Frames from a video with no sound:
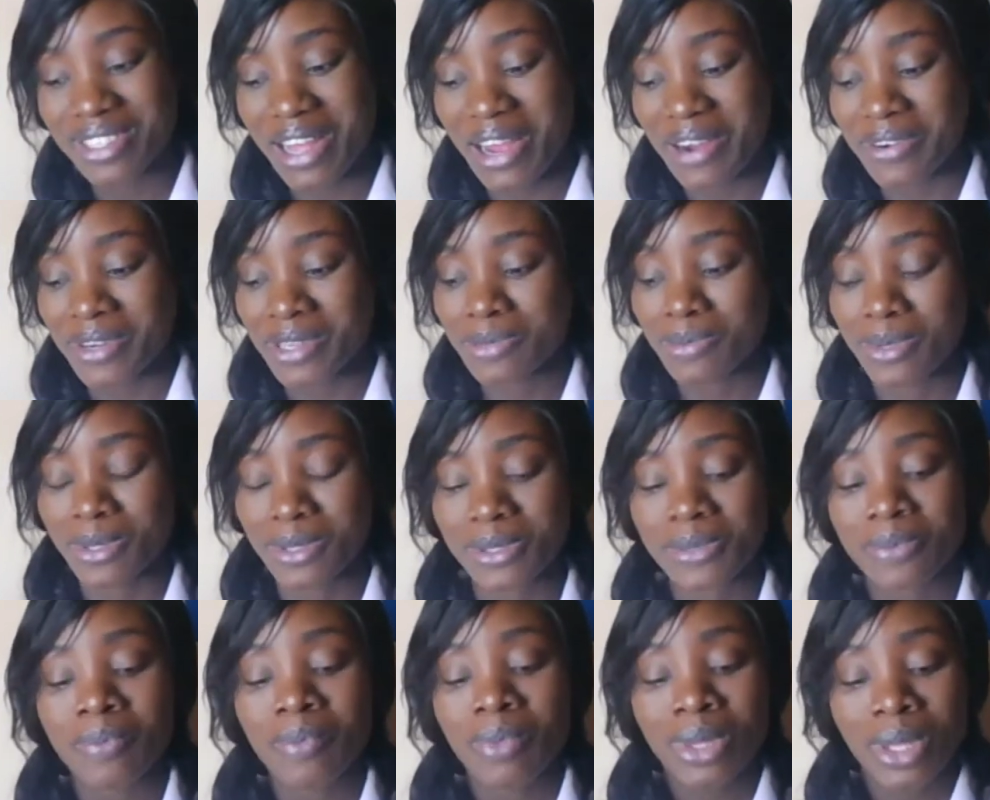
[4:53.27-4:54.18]
response.
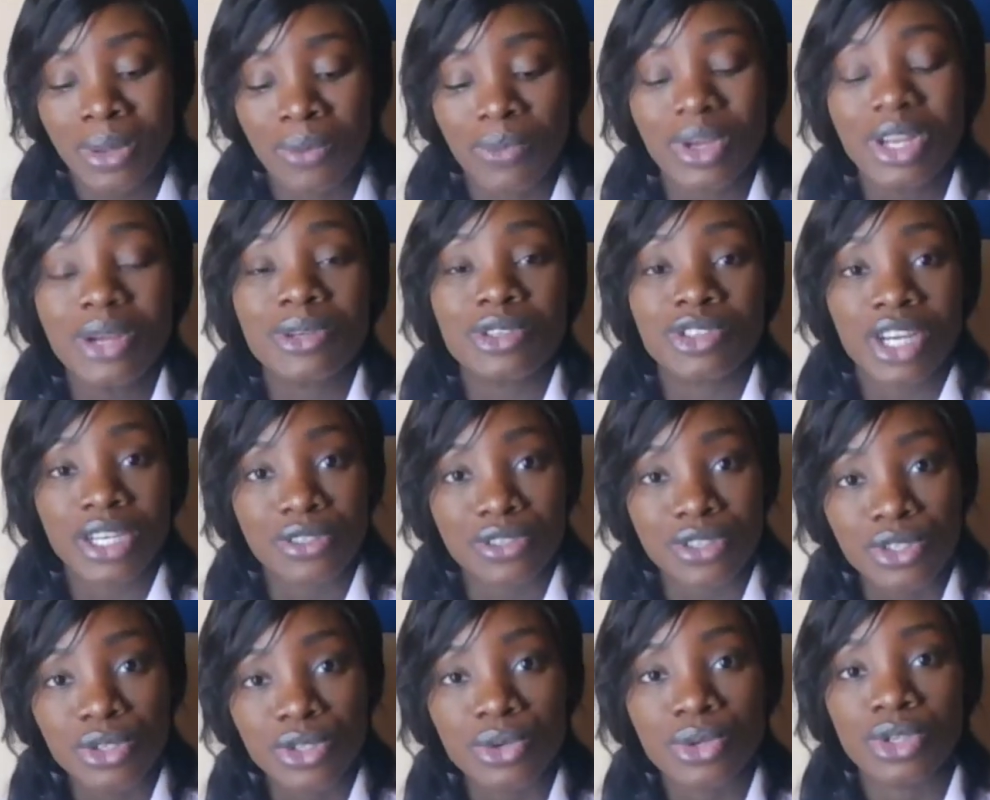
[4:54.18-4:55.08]
What I was trying to
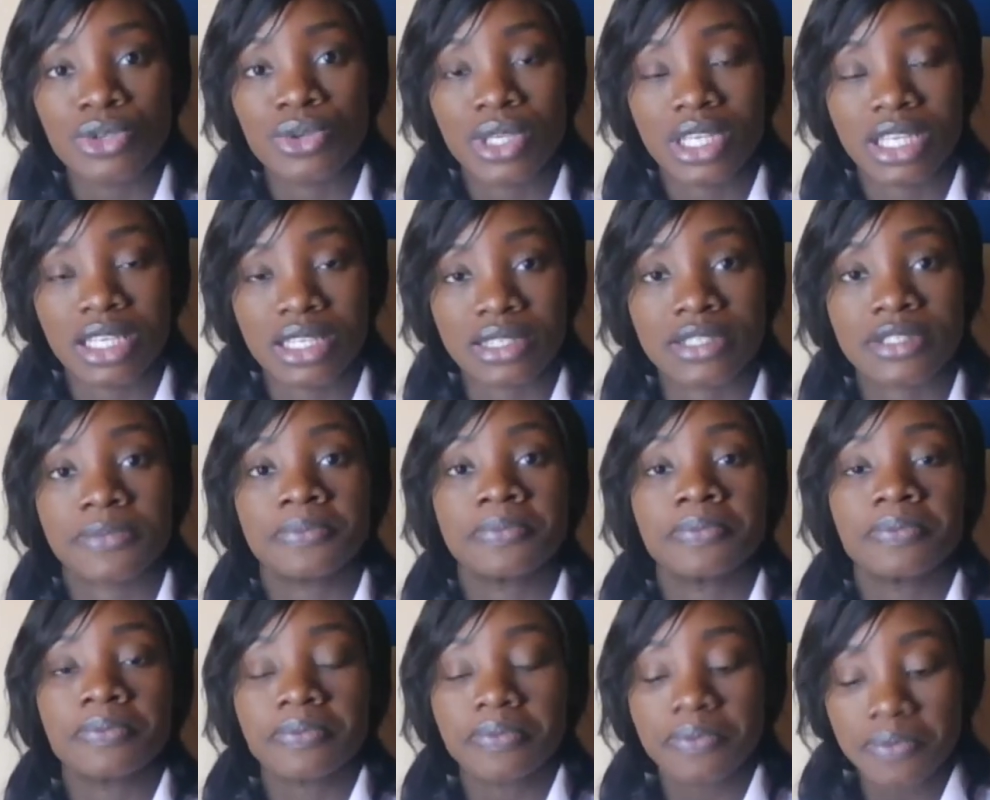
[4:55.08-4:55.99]
show you is
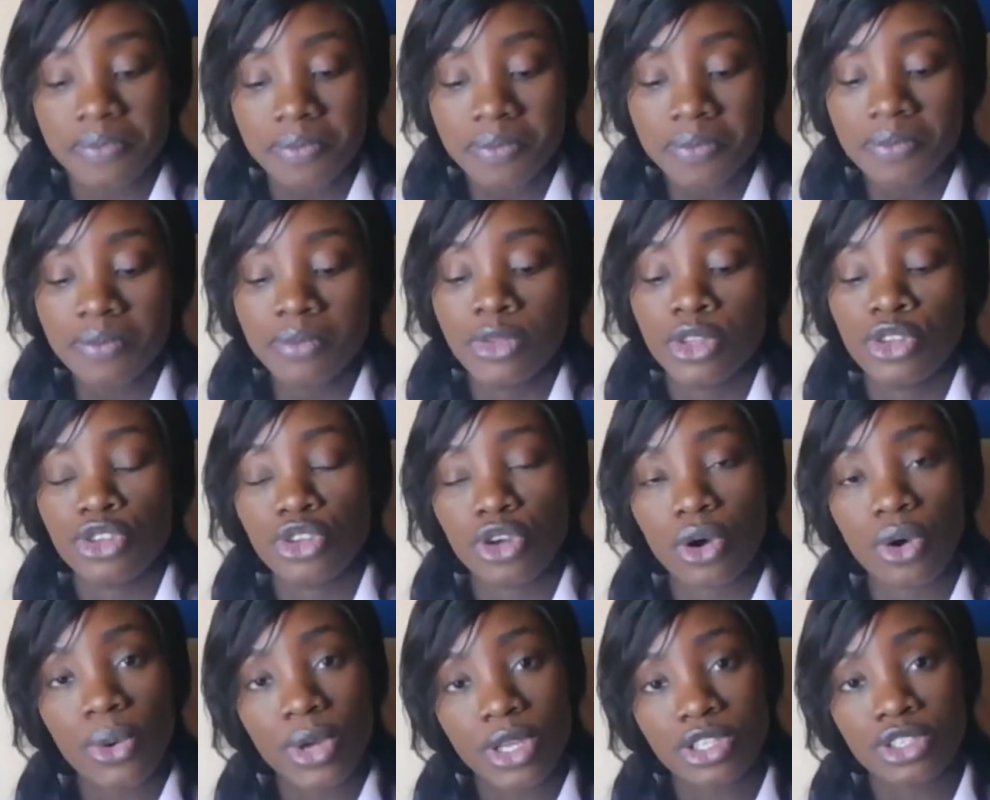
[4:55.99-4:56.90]
your
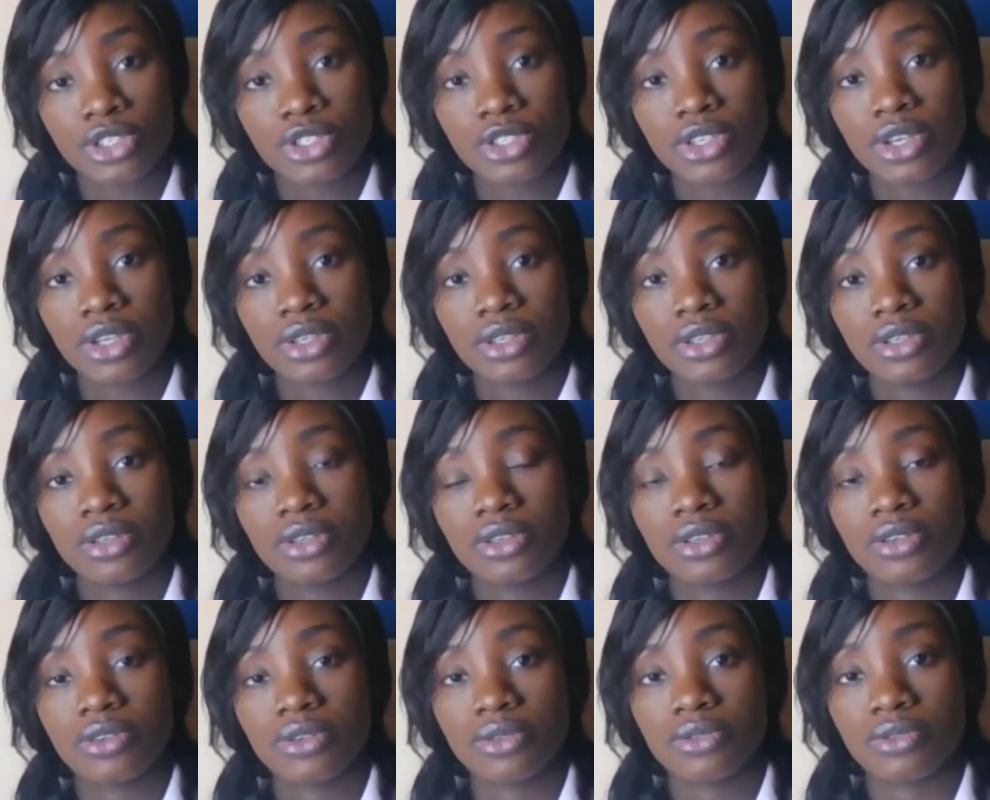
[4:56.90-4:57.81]
question
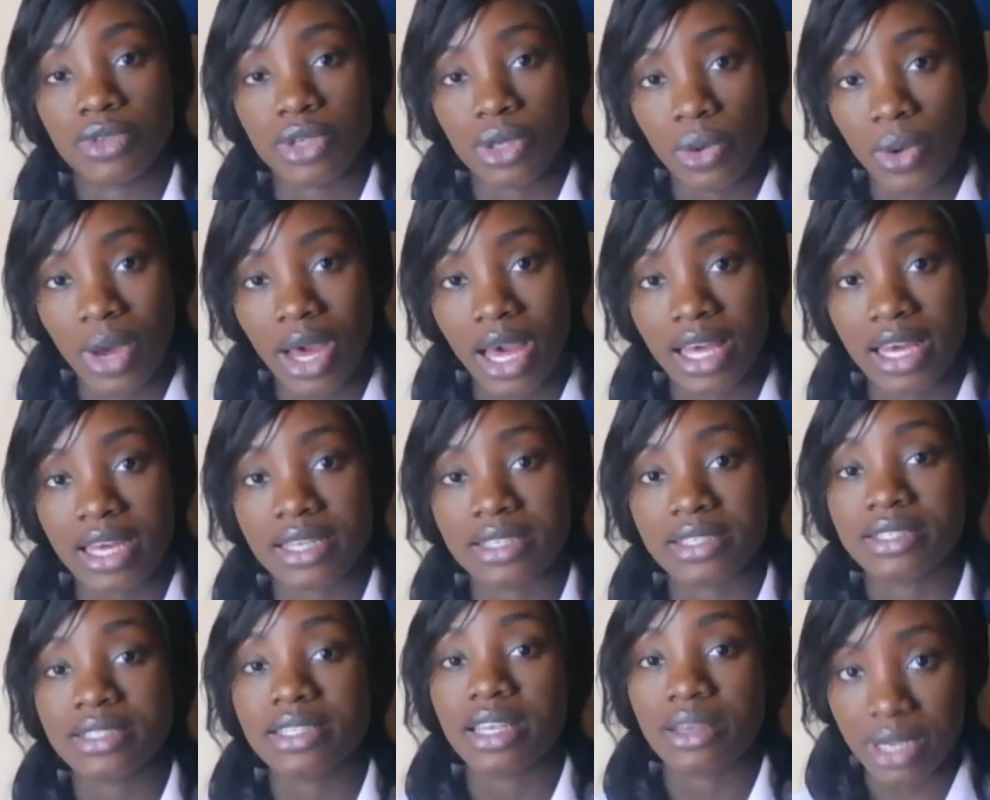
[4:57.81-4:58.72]

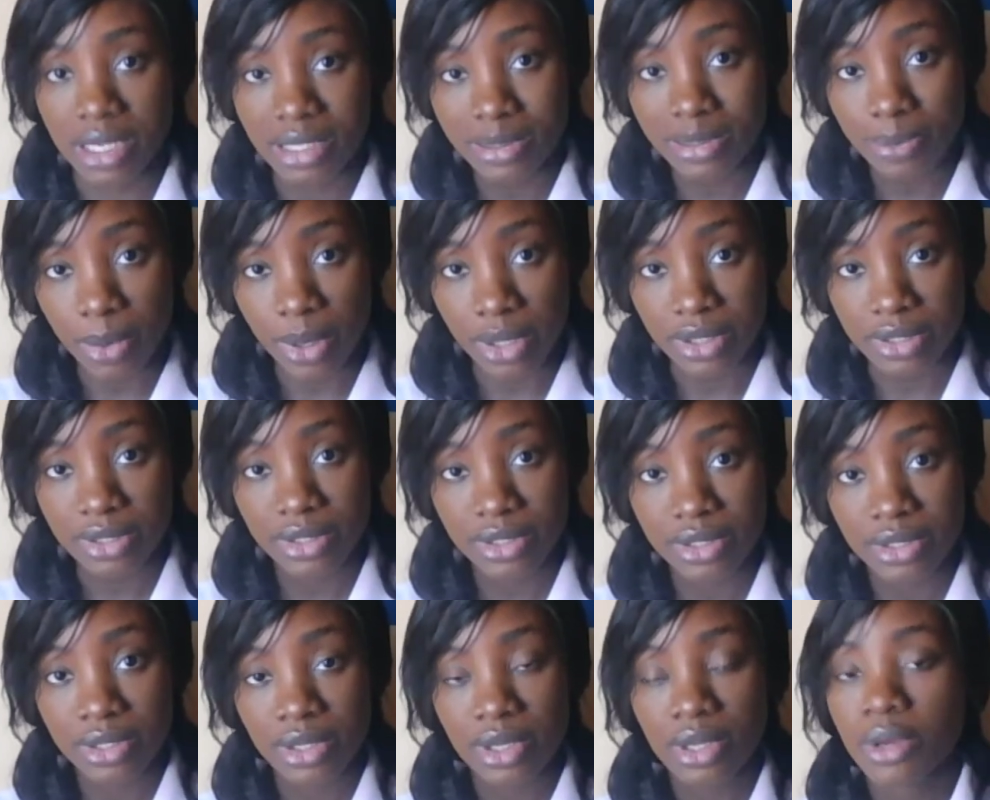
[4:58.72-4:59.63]
requires a response.